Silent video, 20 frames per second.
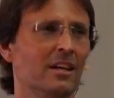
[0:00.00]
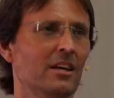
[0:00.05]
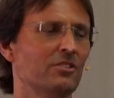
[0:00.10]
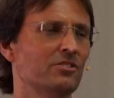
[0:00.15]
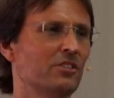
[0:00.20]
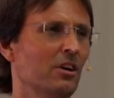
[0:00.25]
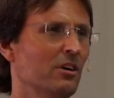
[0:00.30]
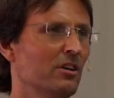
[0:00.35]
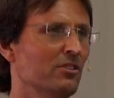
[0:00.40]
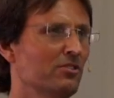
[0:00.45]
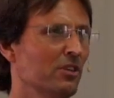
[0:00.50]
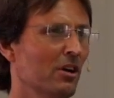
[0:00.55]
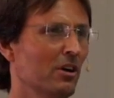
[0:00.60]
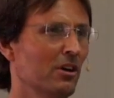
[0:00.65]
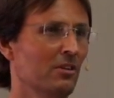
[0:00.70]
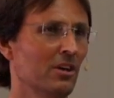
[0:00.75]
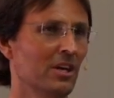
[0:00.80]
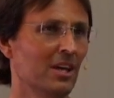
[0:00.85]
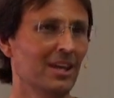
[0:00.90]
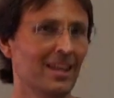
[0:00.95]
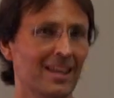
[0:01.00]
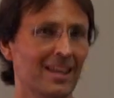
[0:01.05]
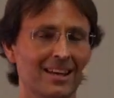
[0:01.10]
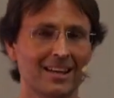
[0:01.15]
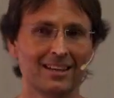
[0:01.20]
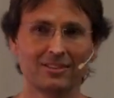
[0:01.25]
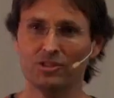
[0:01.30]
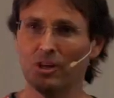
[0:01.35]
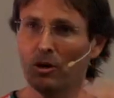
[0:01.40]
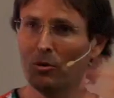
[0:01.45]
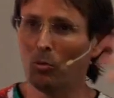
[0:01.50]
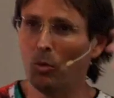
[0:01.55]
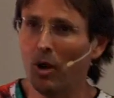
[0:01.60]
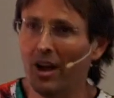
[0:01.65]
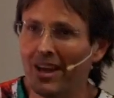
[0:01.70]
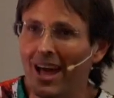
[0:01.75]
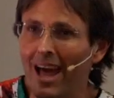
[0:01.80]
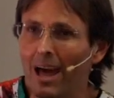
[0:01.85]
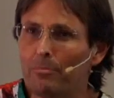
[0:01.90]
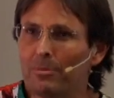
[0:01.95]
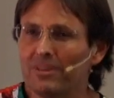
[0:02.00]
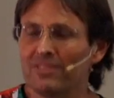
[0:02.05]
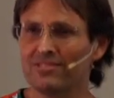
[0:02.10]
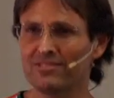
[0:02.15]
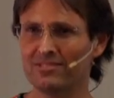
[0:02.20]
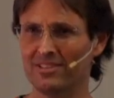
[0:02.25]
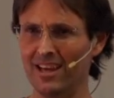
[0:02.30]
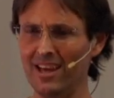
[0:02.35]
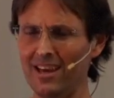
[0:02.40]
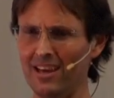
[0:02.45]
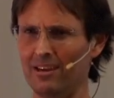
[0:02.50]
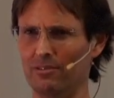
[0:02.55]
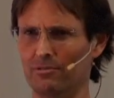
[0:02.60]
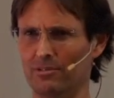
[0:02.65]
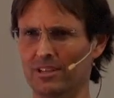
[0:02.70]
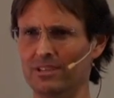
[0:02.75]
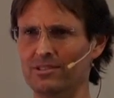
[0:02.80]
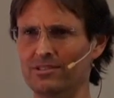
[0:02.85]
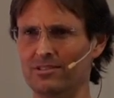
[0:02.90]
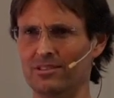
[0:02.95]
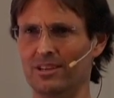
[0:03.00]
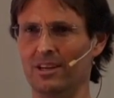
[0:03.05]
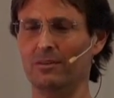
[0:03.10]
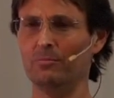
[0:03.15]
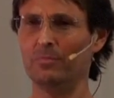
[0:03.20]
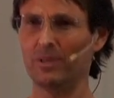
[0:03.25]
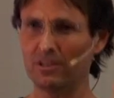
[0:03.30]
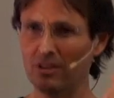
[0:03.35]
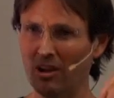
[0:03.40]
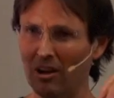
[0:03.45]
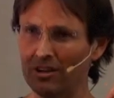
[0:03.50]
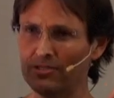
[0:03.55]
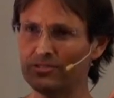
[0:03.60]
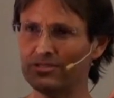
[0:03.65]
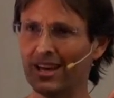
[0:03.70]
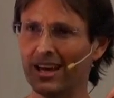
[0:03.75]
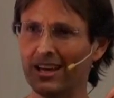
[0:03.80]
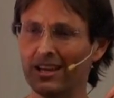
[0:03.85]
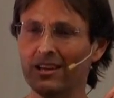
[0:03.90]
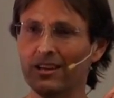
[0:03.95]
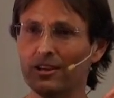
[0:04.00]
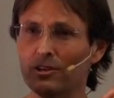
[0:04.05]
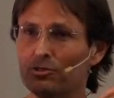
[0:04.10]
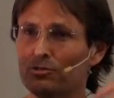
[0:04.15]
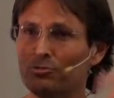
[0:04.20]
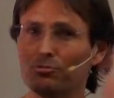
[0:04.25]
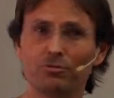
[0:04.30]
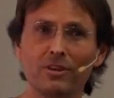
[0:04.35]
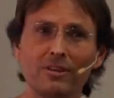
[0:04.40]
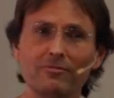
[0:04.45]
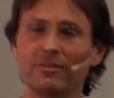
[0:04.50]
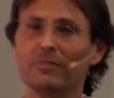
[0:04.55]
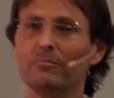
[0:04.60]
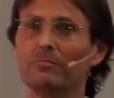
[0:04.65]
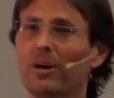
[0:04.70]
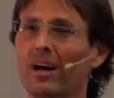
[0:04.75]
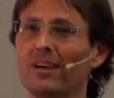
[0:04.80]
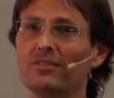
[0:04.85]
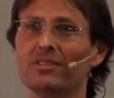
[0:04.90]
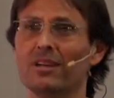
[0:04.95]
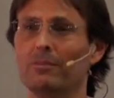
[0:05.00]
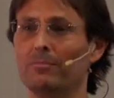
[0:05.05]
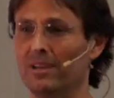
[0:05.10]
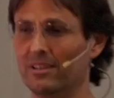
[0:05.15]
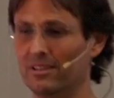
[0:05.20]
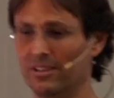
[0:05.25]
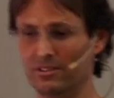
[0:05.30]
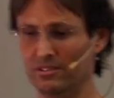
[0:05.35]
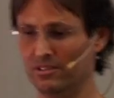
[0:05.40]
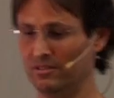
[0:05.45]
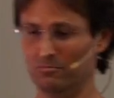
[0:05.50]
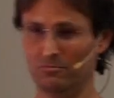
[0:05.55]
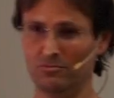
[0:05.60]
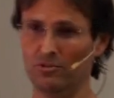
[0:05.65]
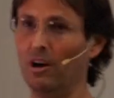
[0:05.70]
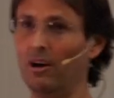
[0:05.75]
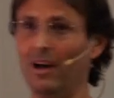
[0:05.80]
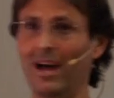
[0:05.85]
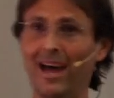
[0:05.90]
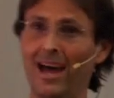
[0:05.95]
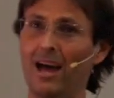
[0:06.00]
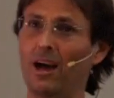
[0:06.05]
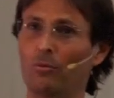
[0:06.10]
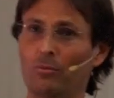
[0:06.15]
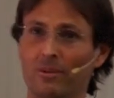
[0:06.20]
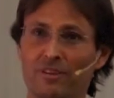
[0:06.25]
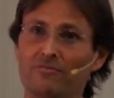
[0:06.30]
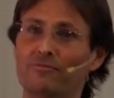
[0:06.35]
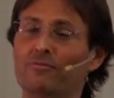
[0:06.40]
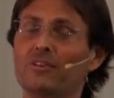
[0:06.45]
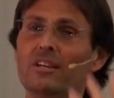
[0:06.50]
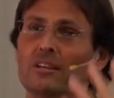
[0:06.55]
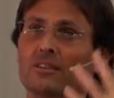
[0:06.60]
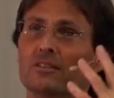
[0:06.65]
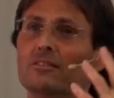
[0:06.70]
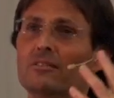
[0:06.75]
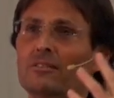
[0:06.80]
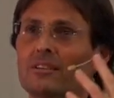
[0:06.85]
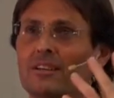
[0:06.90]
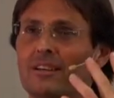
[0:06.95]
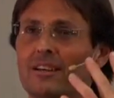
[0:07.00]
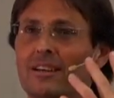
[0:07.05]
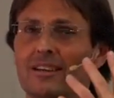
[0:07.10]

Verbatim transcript: So, so, so what happens there is, because they're driven by something that's not how we feel,